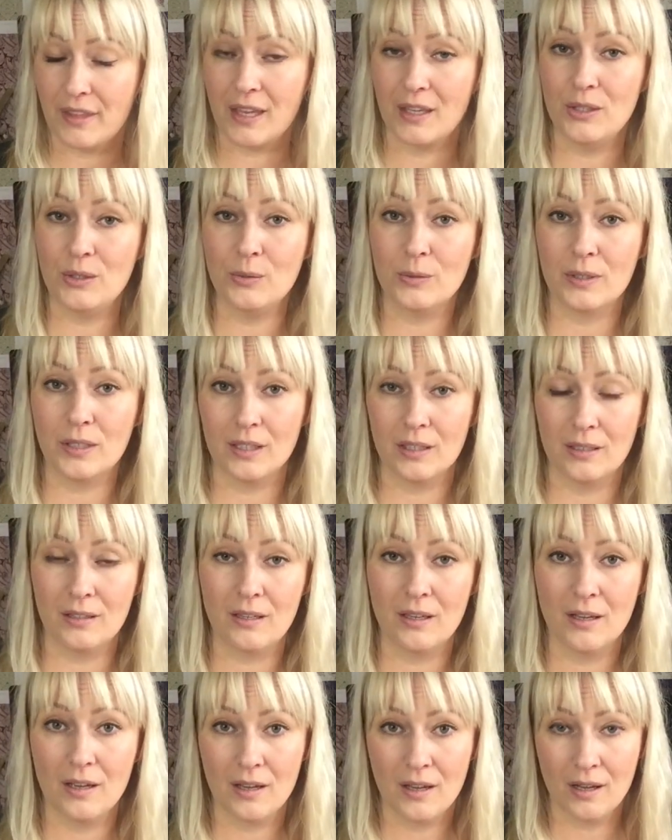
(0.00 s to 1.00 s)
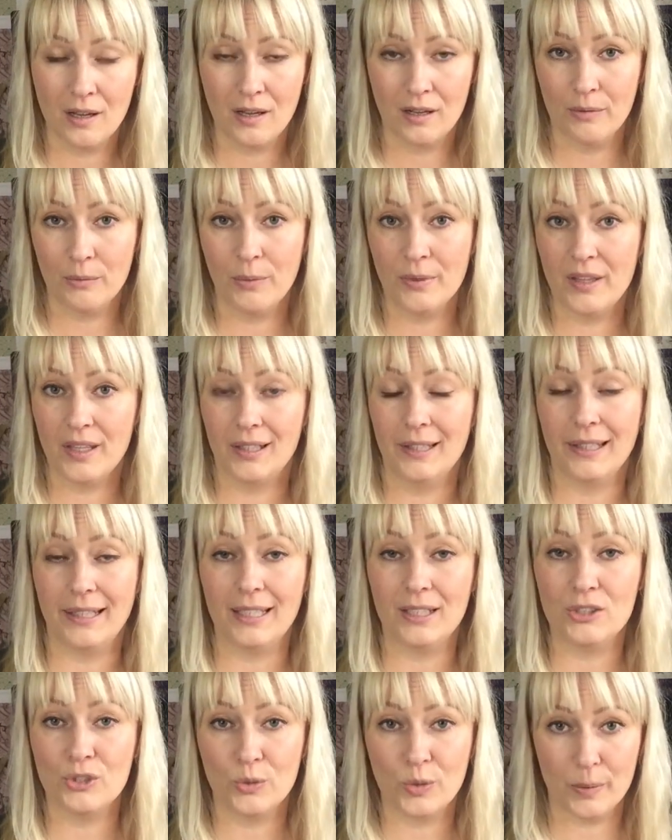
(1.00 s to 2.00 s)
that you can with a
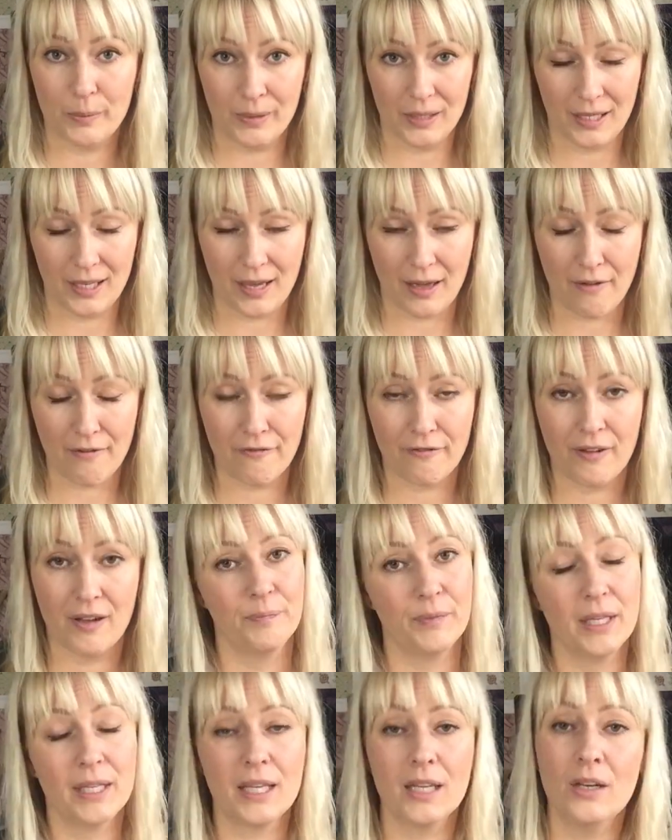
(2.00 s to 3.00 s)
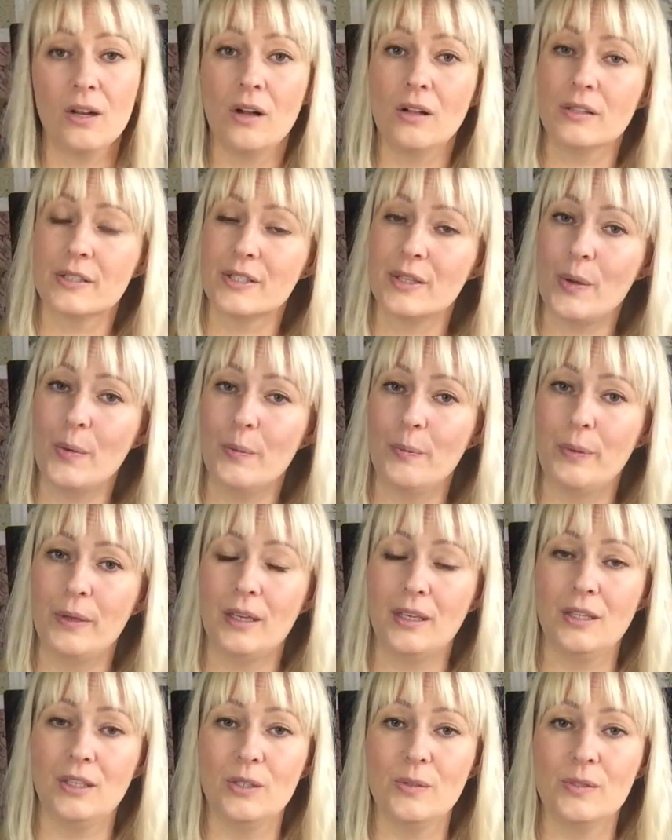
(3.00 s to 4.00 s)
link to a PDF. It can also be
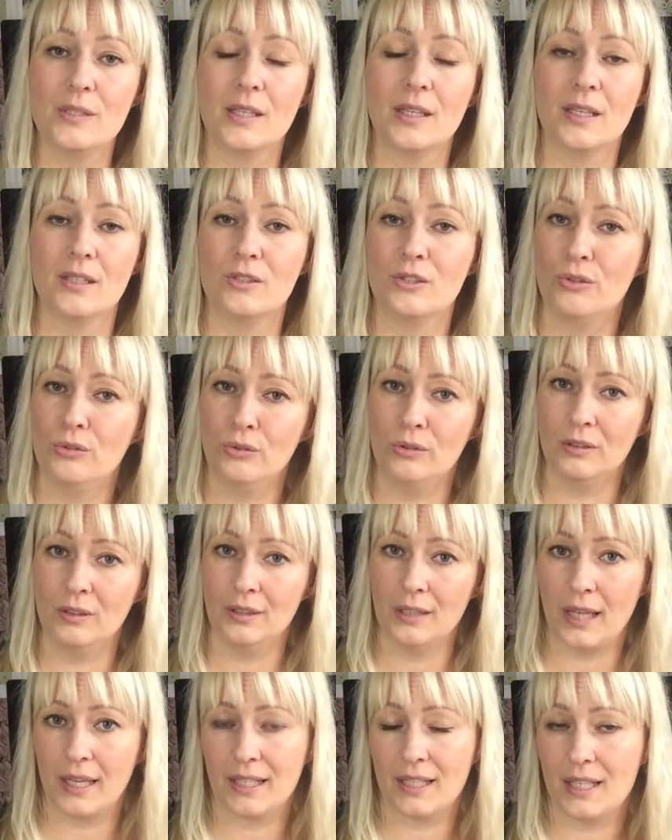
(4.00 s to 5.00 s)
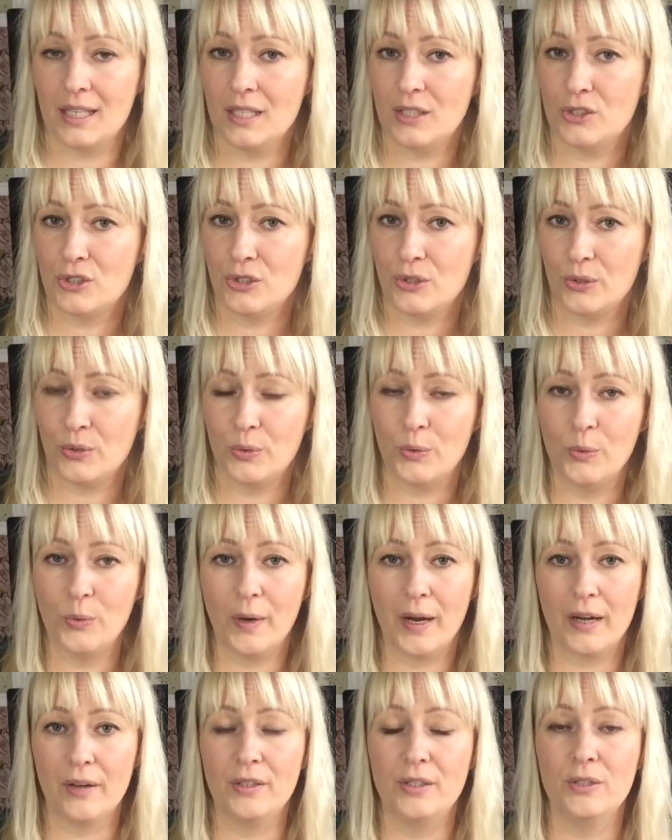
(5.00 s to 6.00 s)
using a tool like Issue
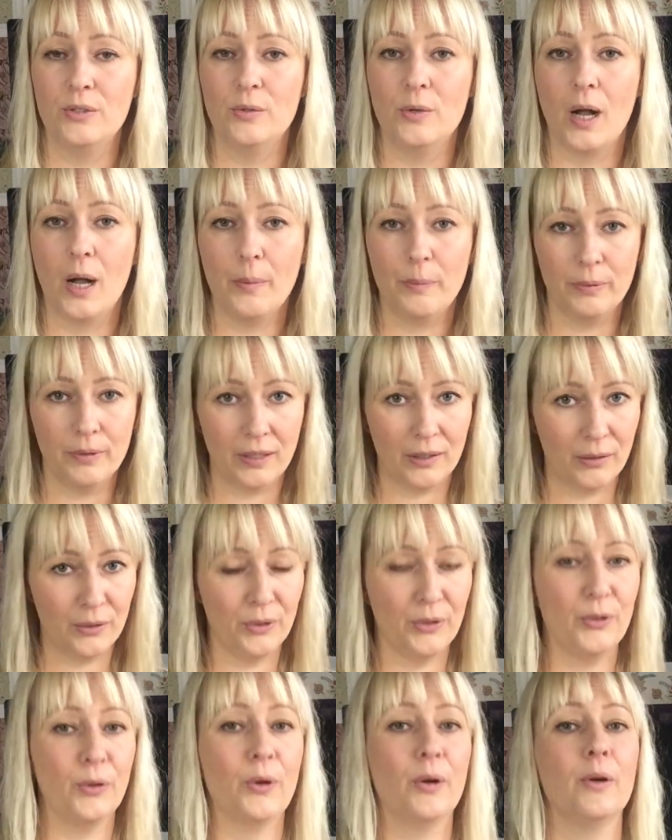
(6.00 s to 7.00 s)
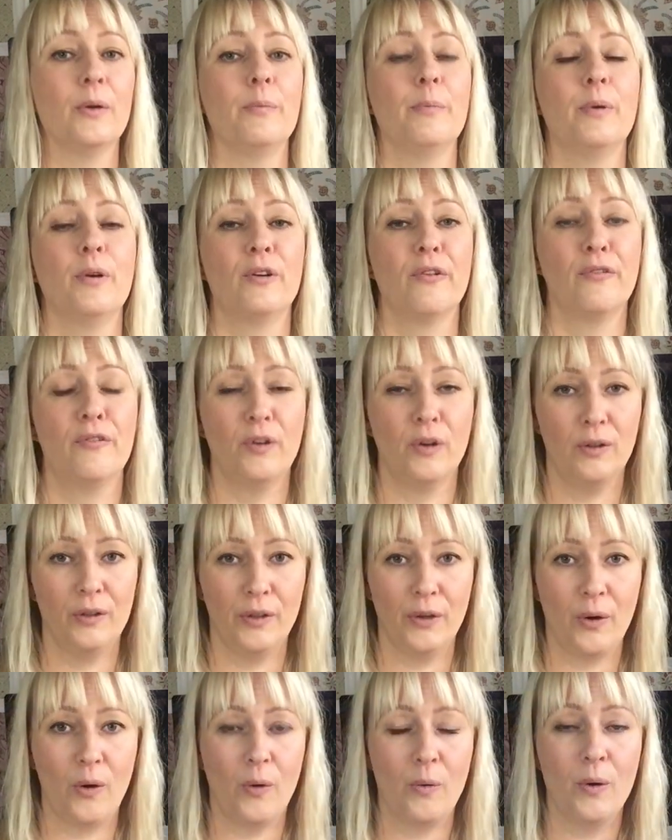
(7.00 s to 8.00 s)
where you upload your
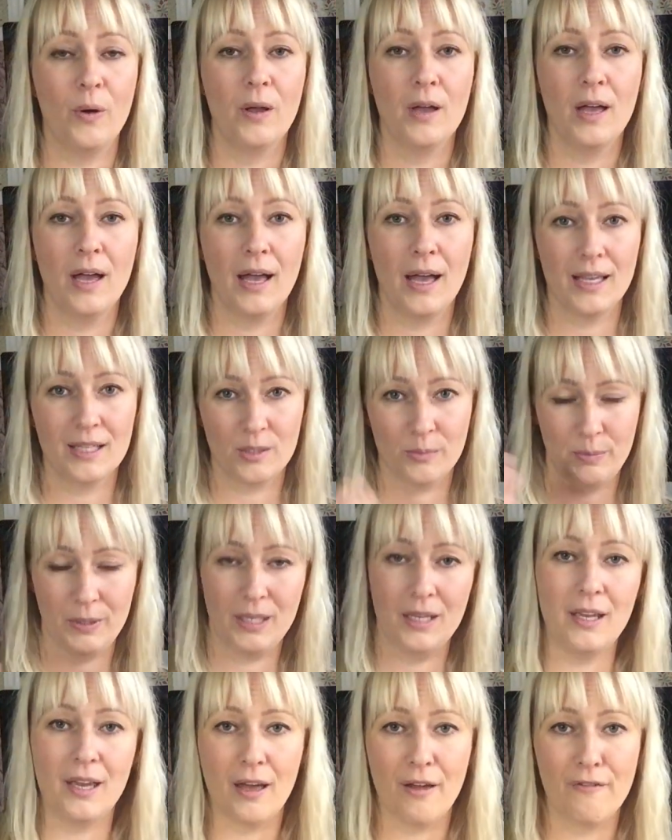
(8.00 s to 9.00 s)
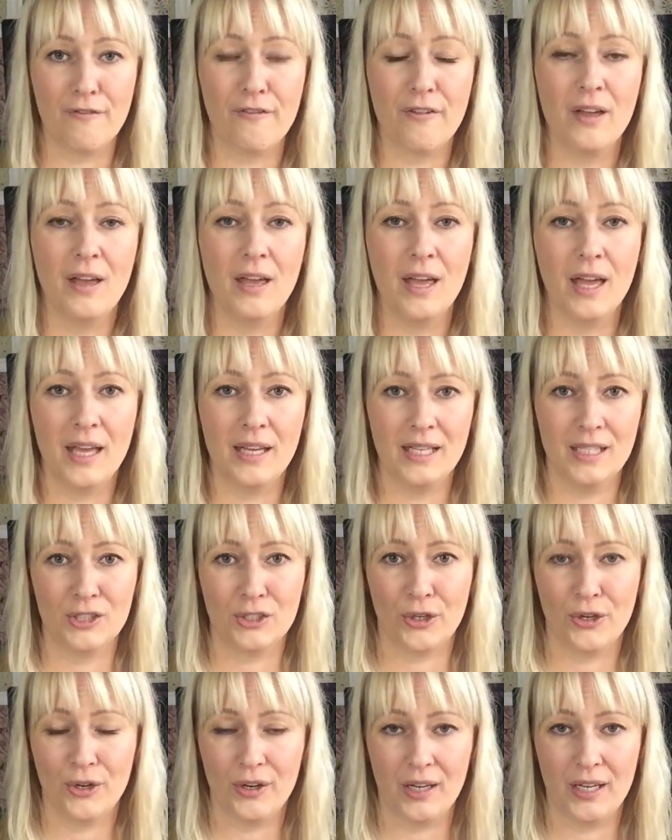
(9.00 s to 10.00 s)
portfolio as a PDF and
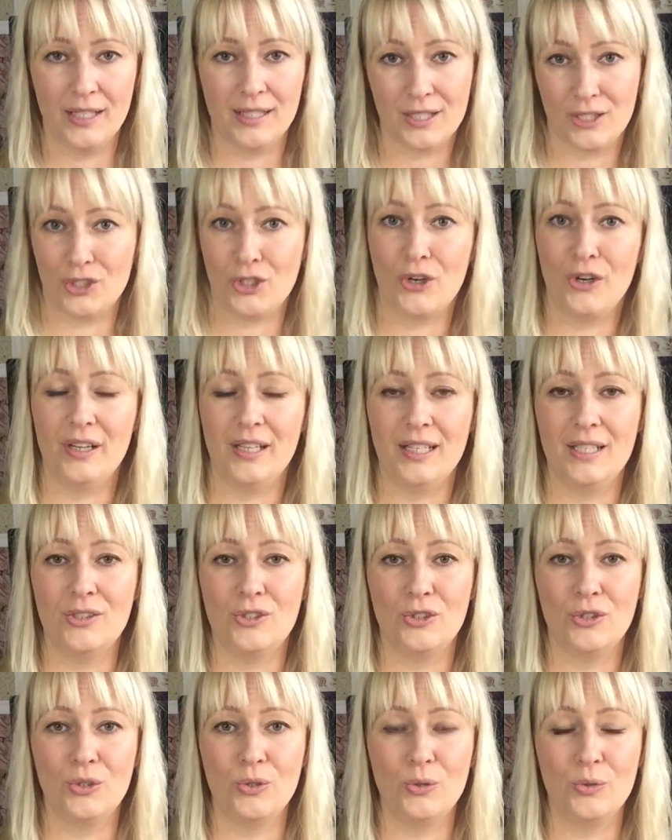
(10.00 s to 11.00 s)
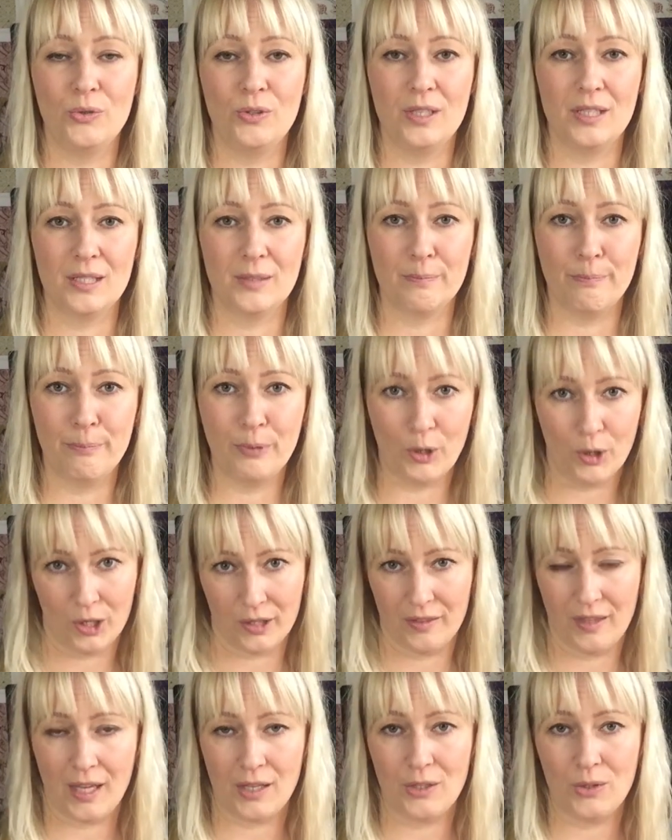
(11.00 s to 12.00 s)
it's turned into this
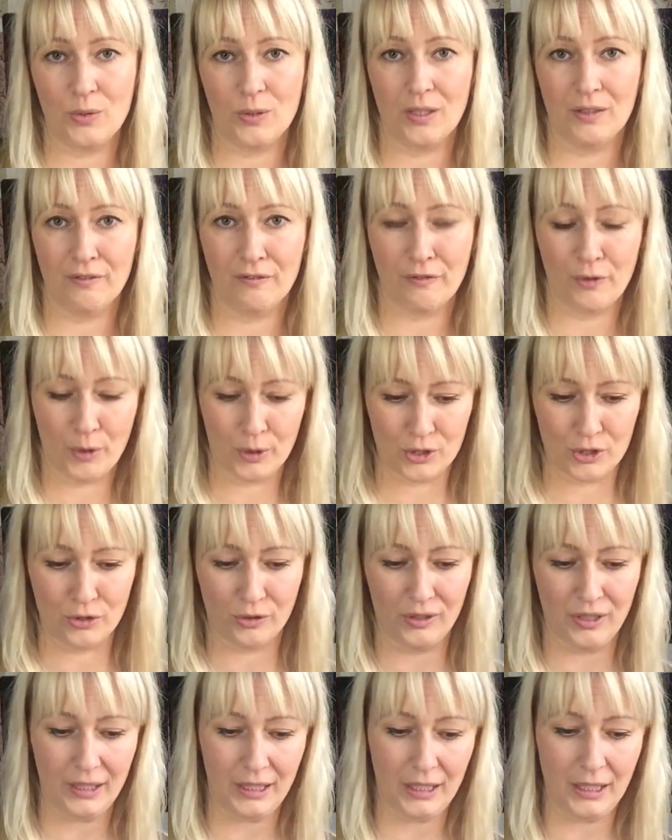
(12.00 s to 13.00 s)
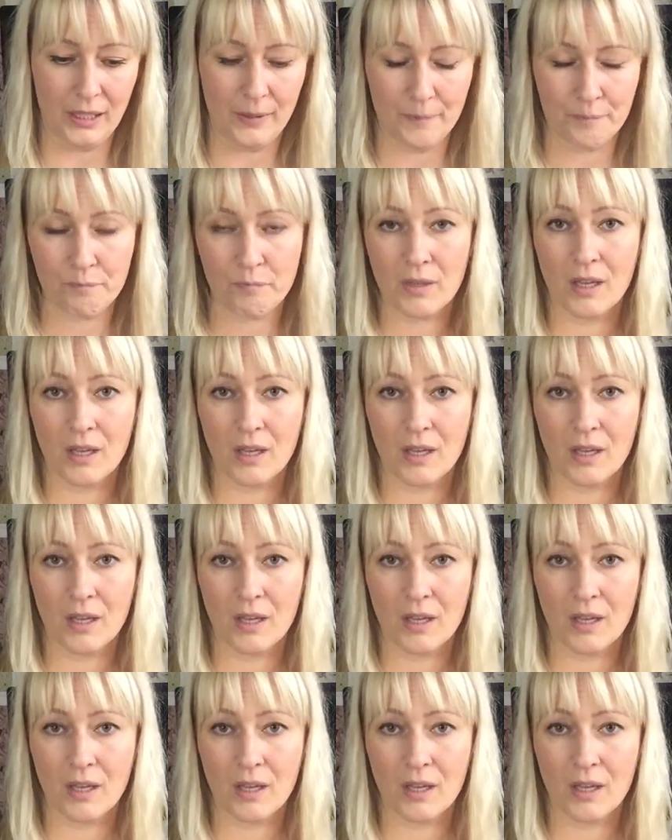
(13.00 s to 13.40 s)
book that you can virtually